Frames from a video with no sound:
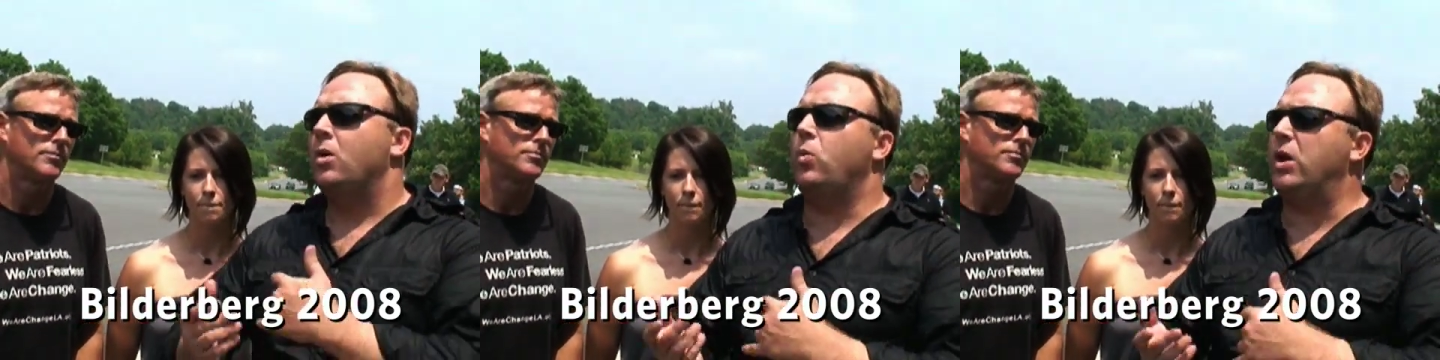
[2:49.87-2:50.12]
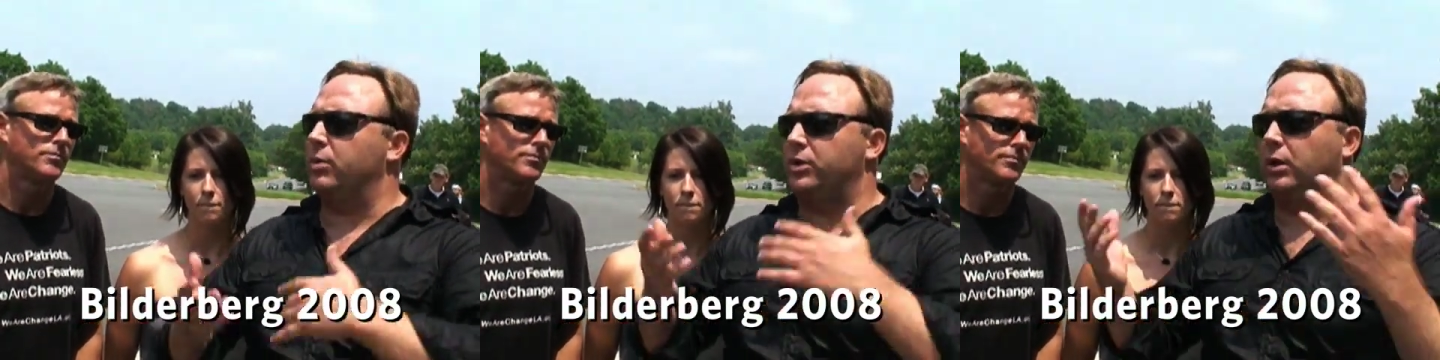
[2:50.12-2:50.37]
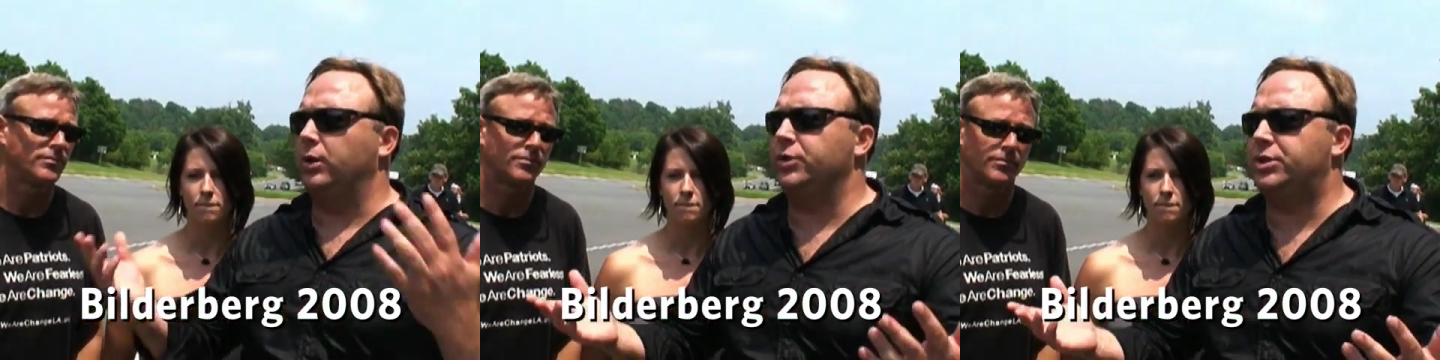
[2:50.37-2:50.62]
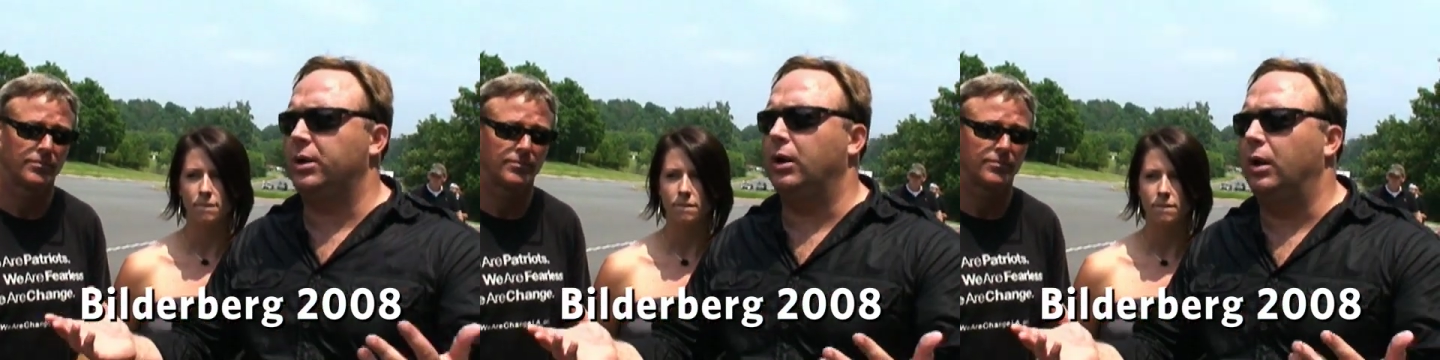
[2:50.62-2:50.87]
Speaker 1: we were
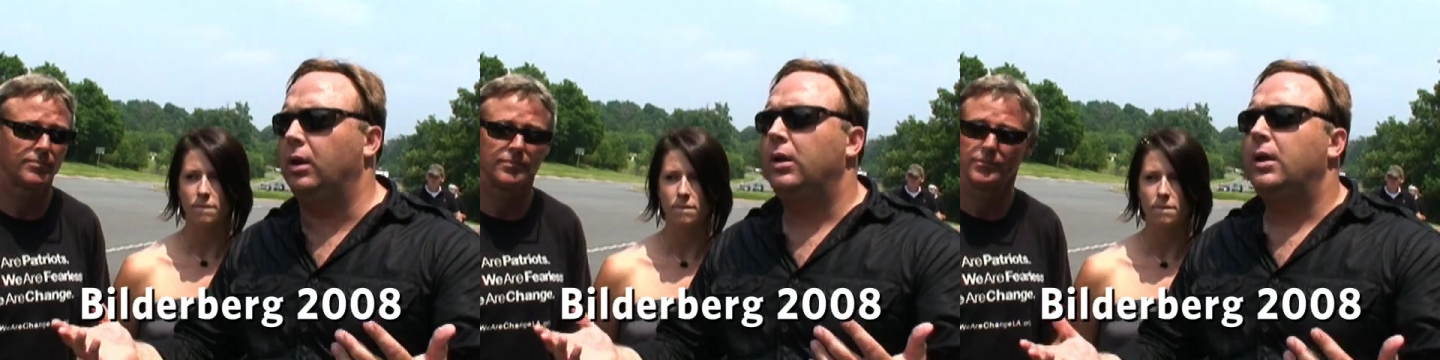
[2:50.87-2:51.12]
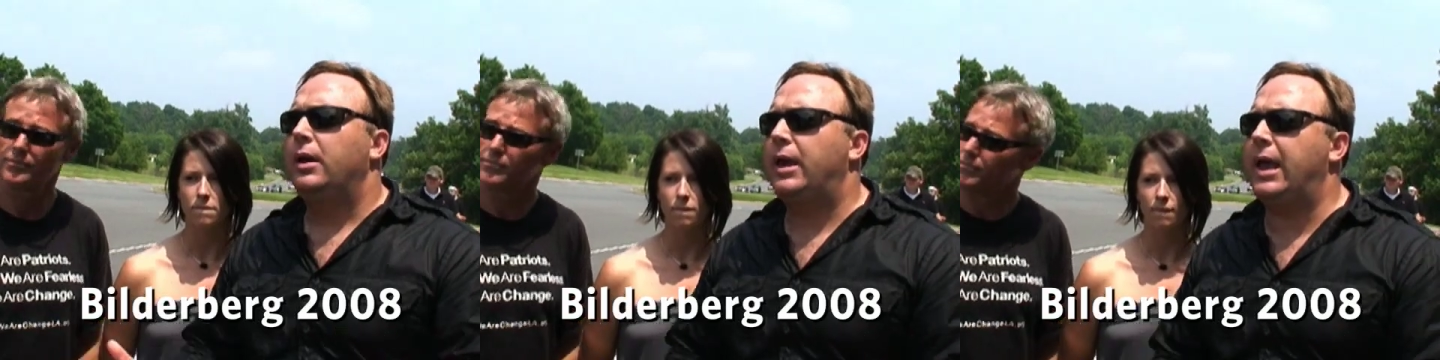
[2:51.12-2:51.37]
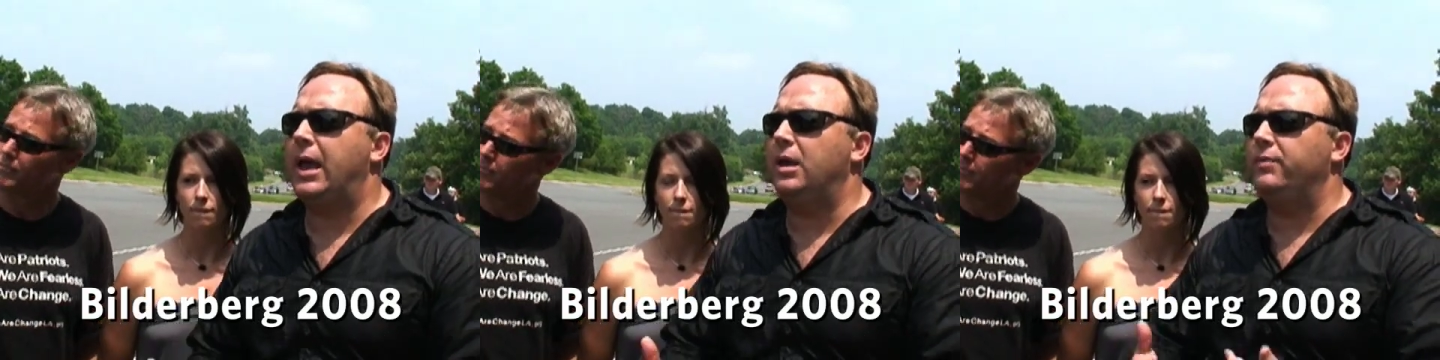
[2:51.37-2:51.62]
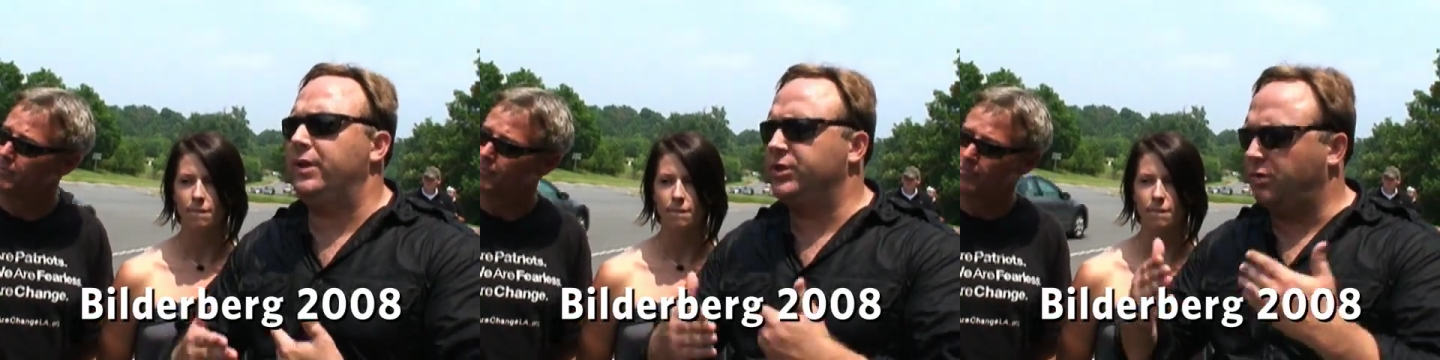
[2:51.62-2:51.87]
delusional,
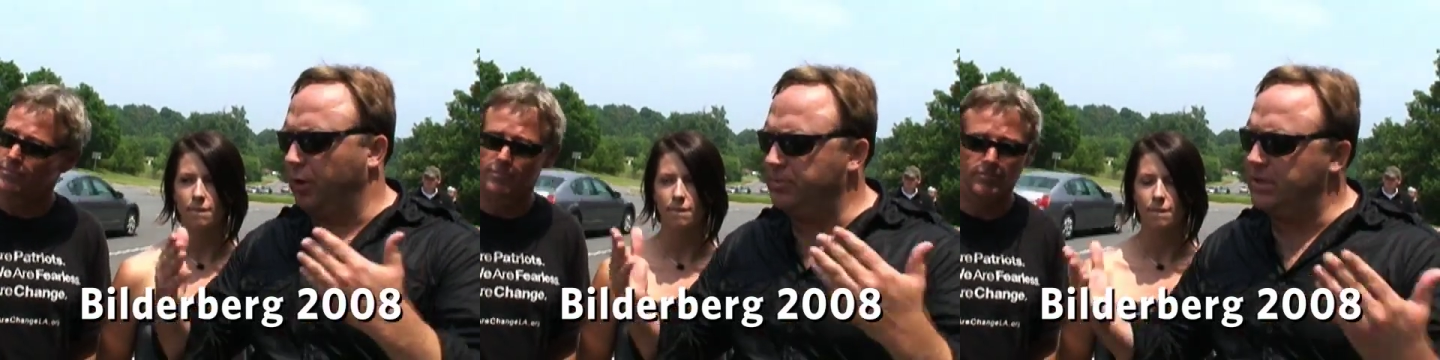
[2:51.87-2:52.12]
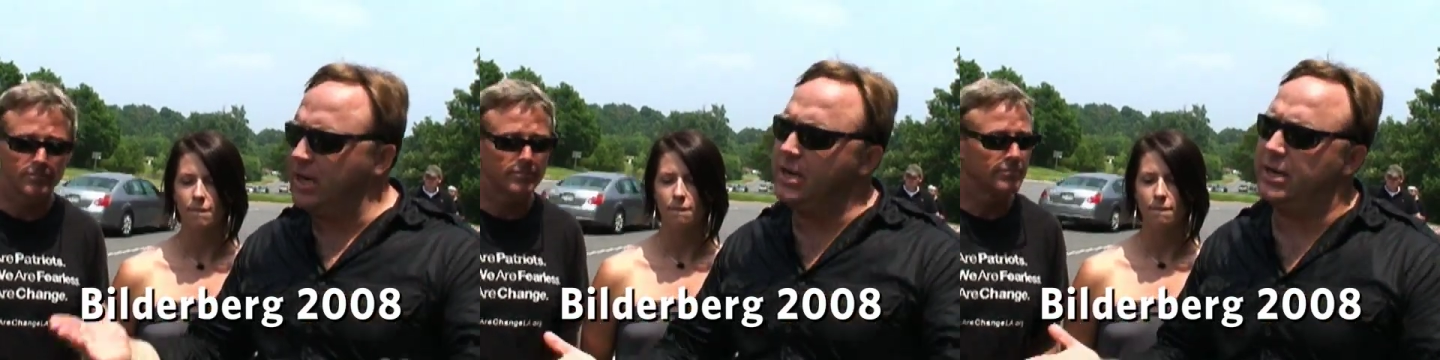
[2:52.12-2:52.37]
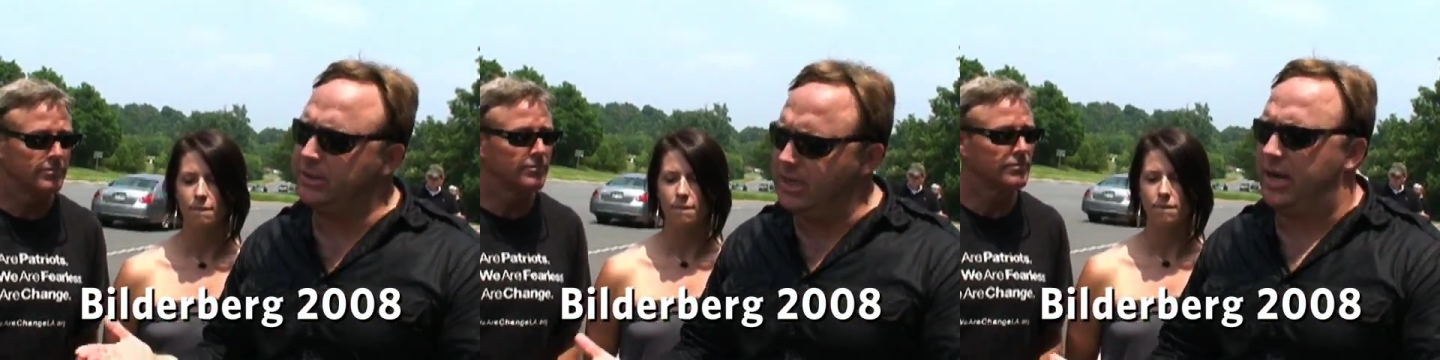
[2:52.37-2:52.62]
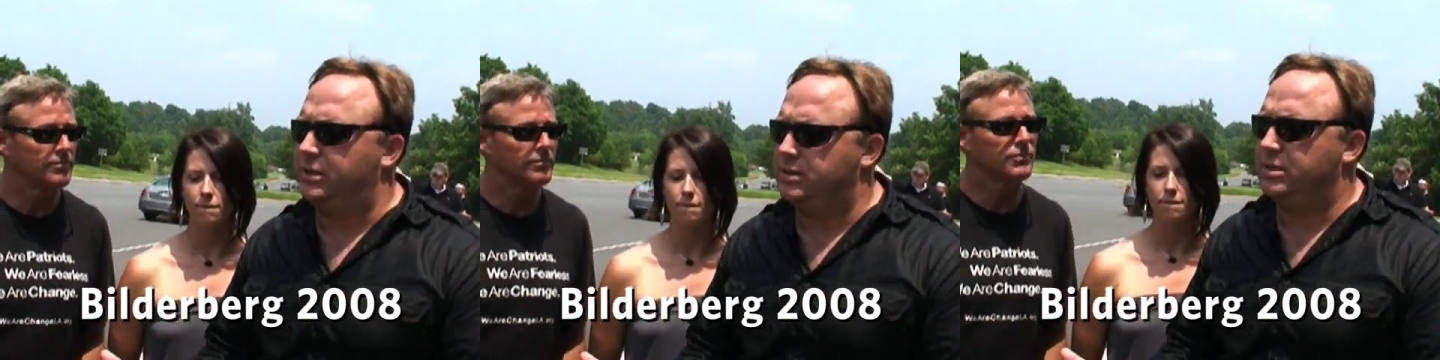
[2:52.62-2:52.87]
and these groups didn't
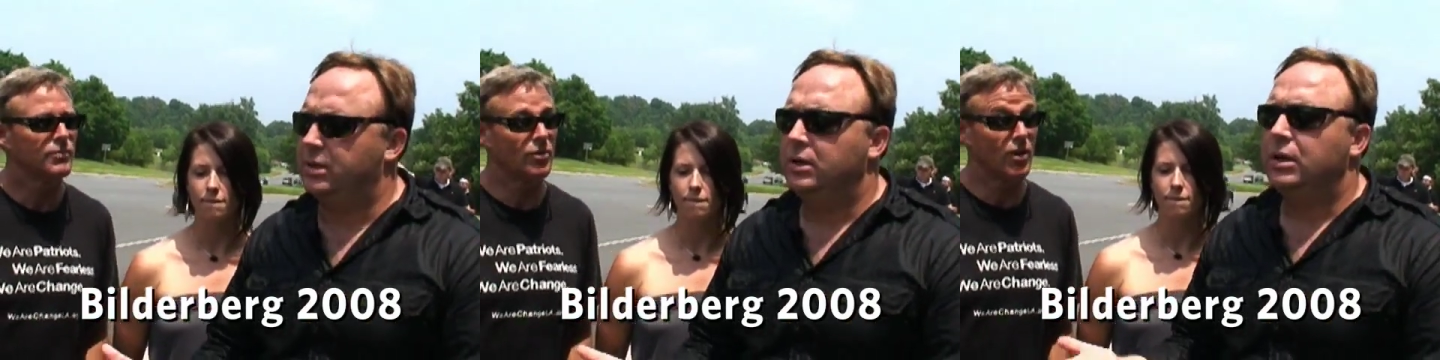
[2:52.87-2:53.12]
exist.